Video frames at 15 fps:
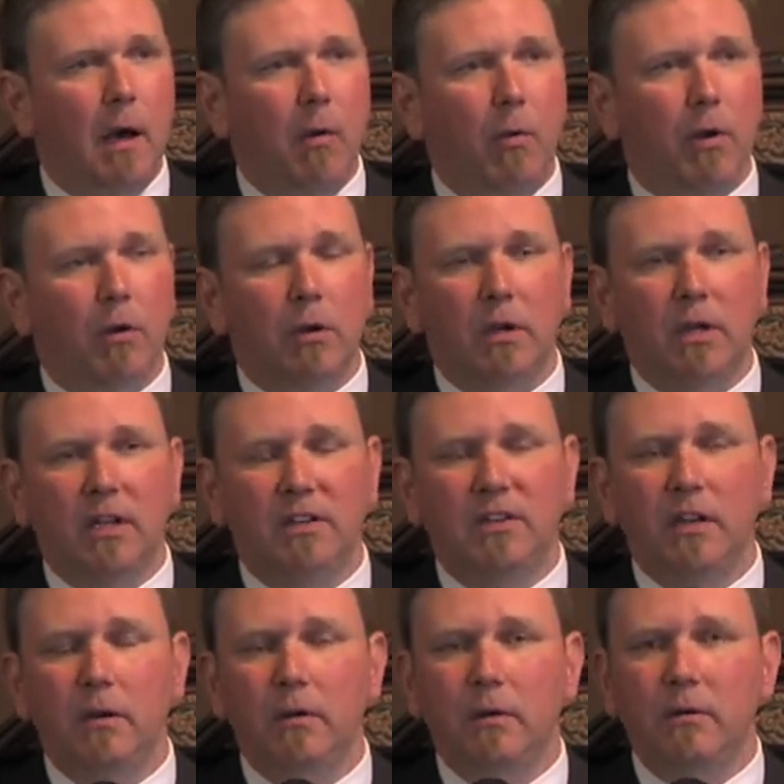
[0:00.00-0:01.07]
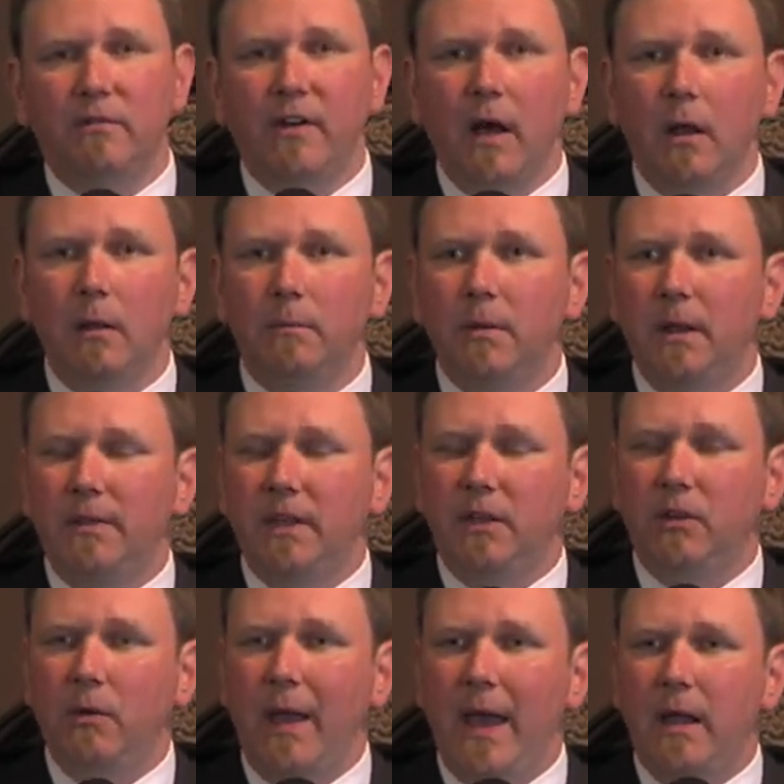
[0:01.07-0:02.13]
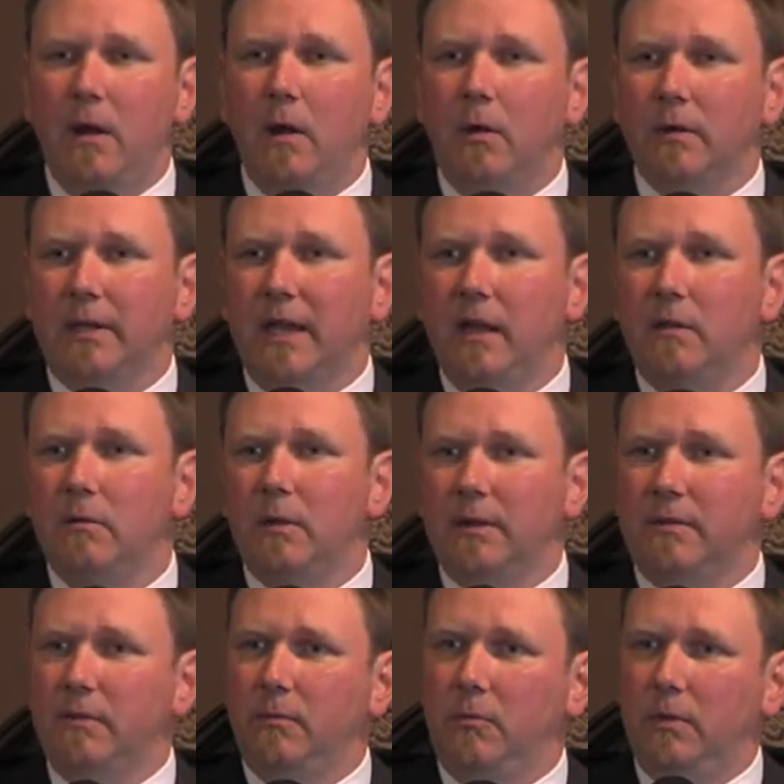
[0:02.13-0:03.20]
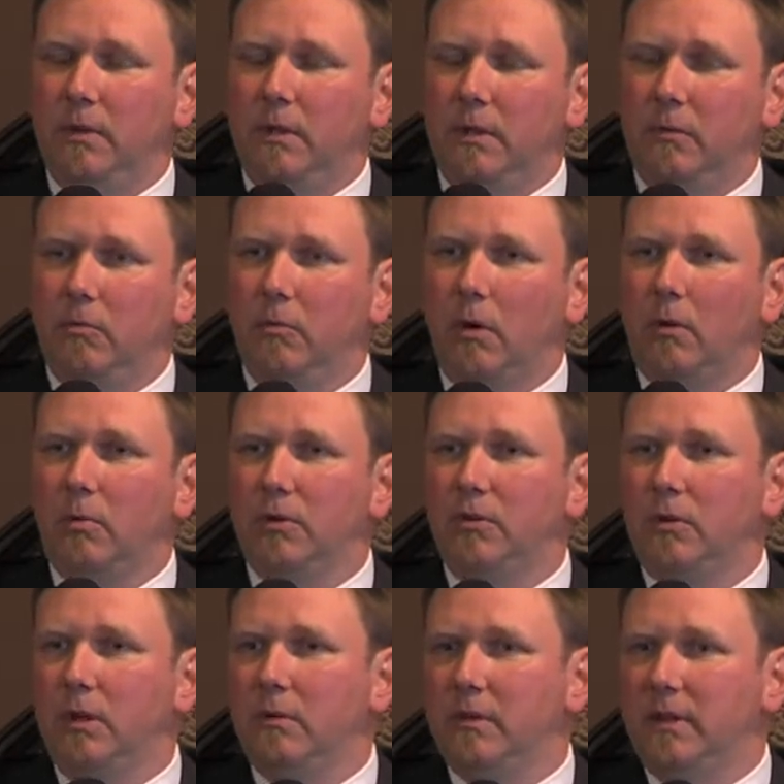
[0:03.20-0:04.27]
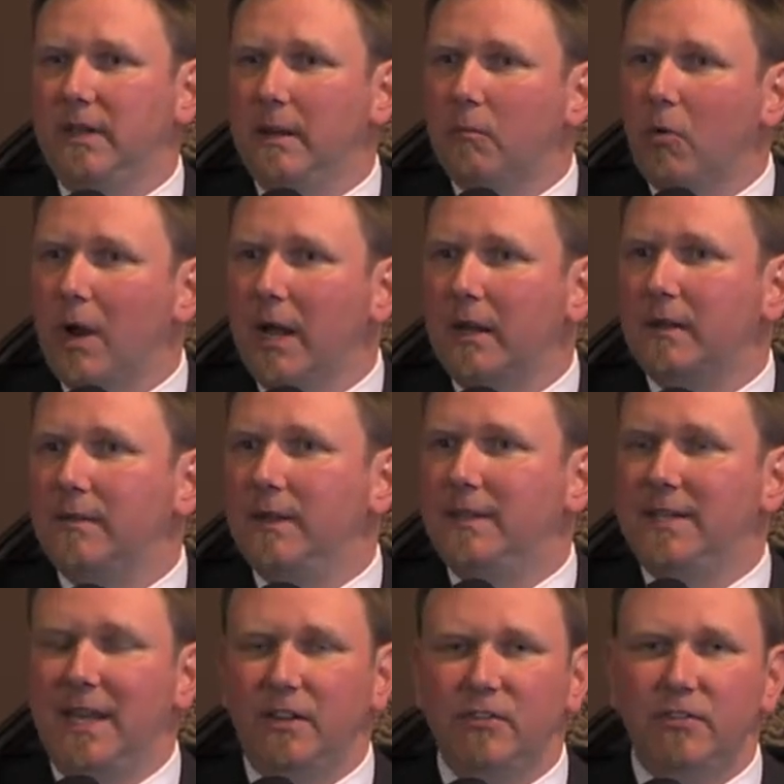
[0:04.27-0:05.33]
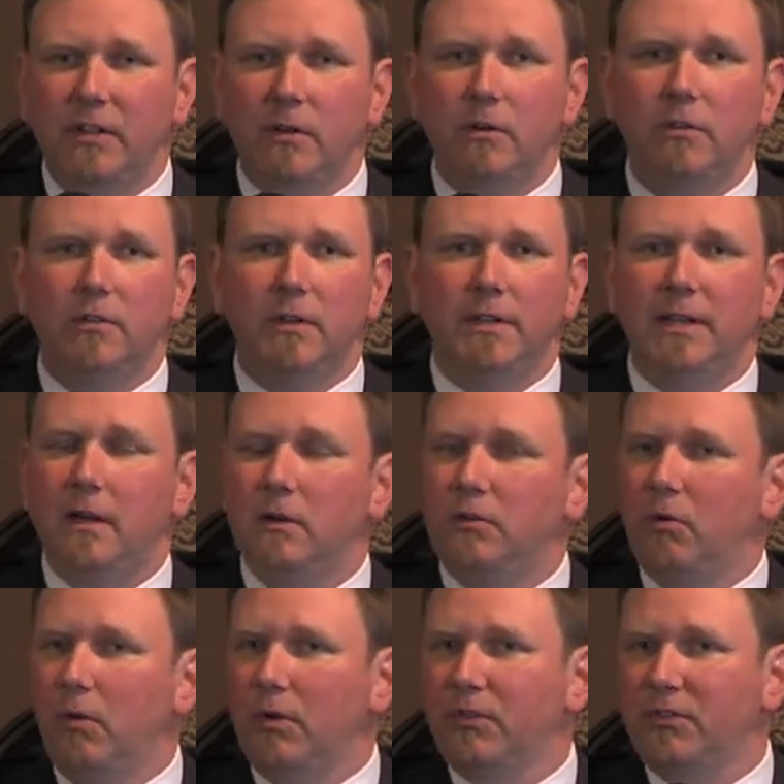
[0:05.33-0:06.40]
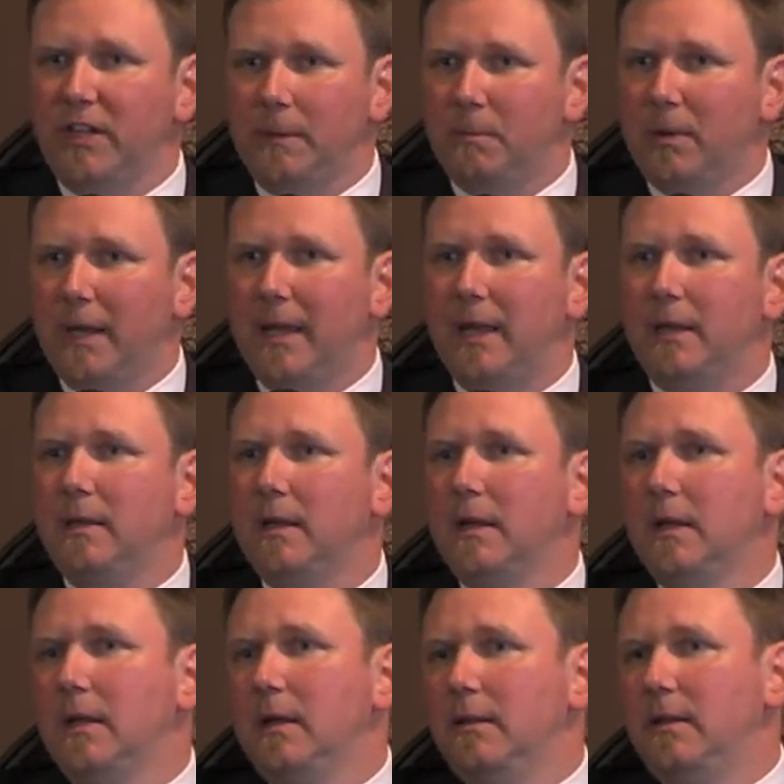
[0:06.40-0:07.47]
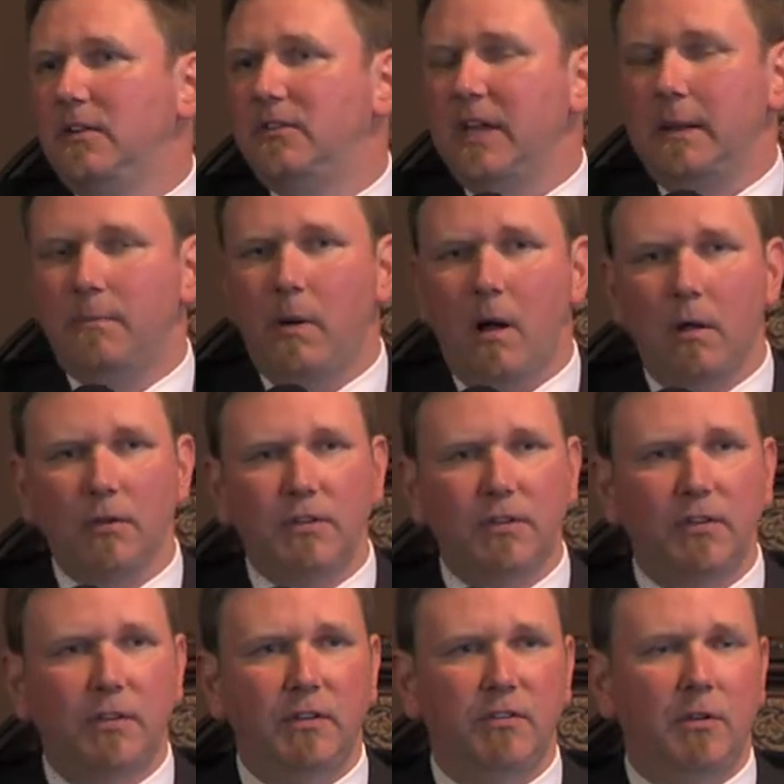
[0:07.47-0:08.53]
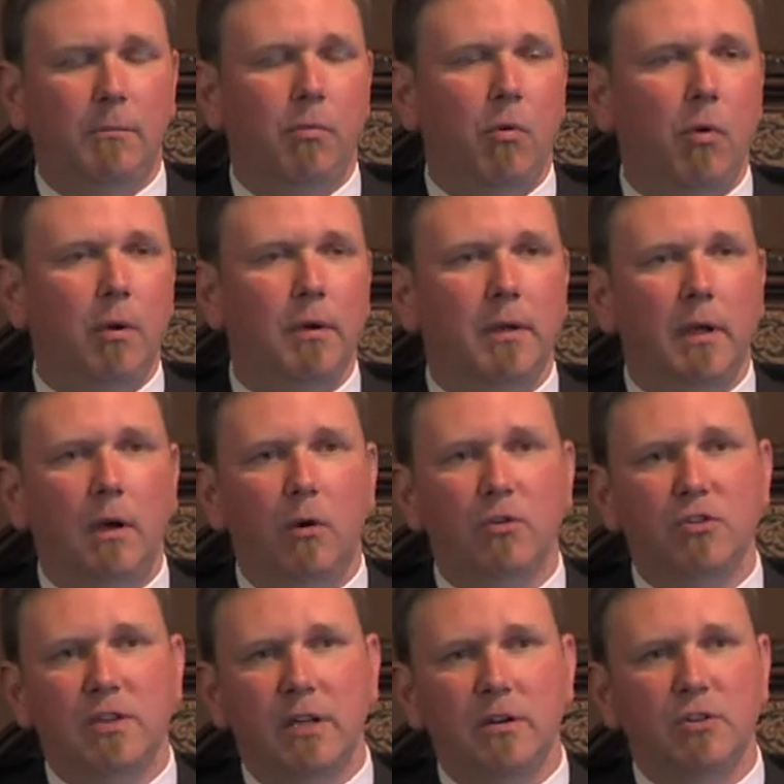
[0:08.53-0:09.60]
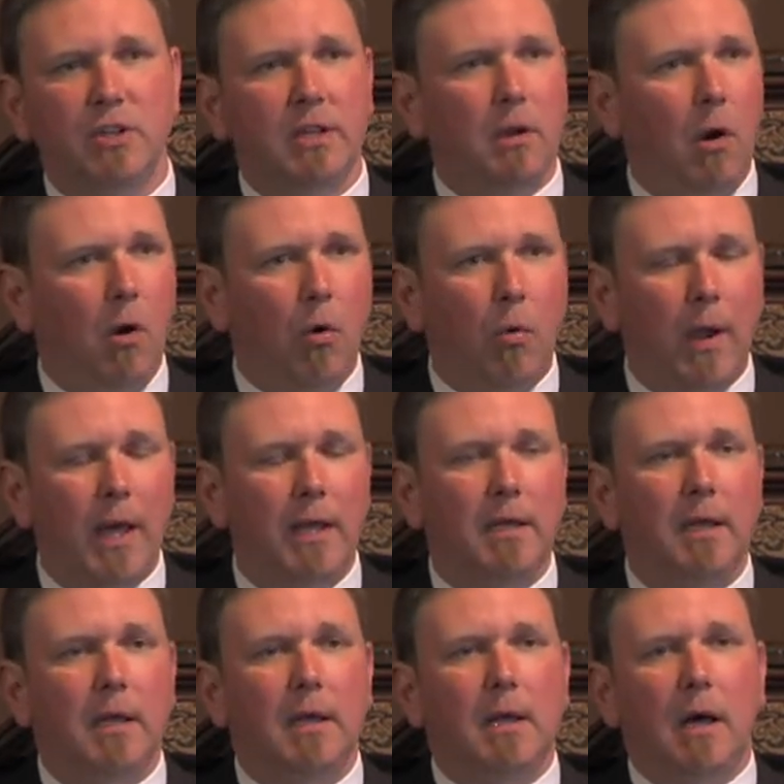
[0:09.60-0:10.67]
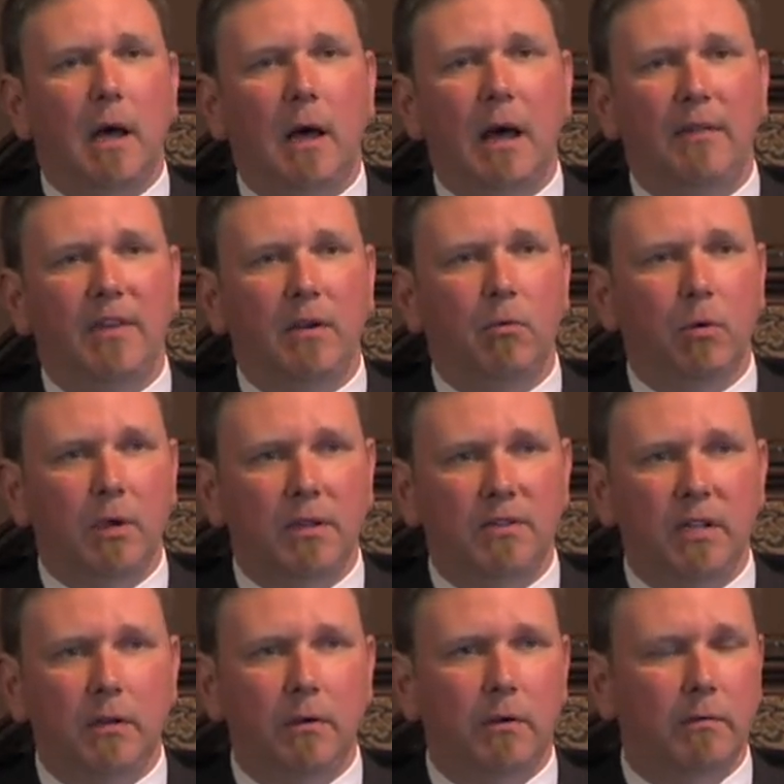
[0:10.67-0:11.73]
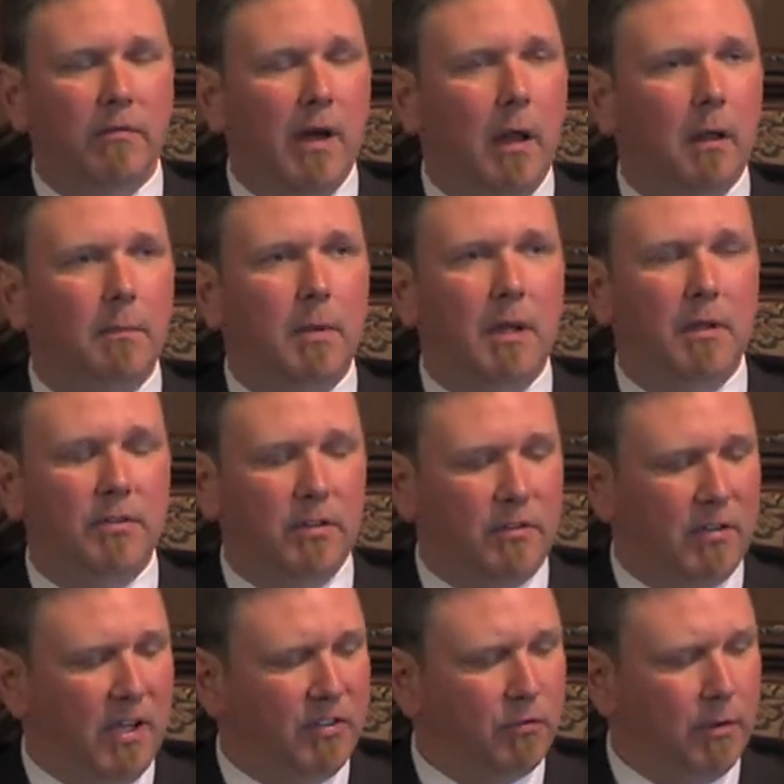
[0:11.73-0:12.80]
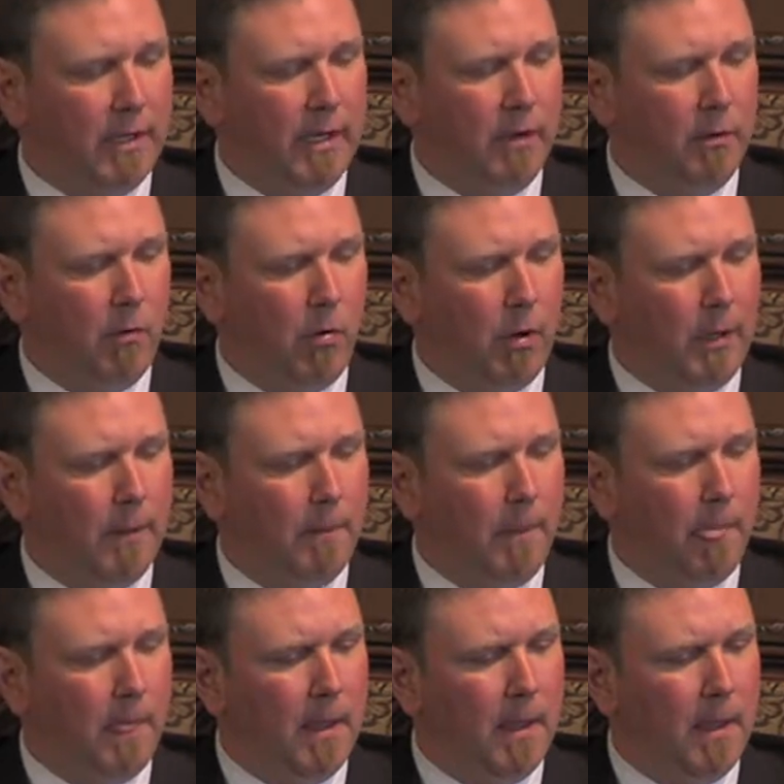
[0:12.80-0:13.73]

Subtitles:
We're going to continue to develop. I think you add it all together, like with the work we're doing with NIMREC and the test centers, the Territorial Sea Plan, the state policies that support ocean energy and OWET. I think we'll continue to develop successfully here in Oregon.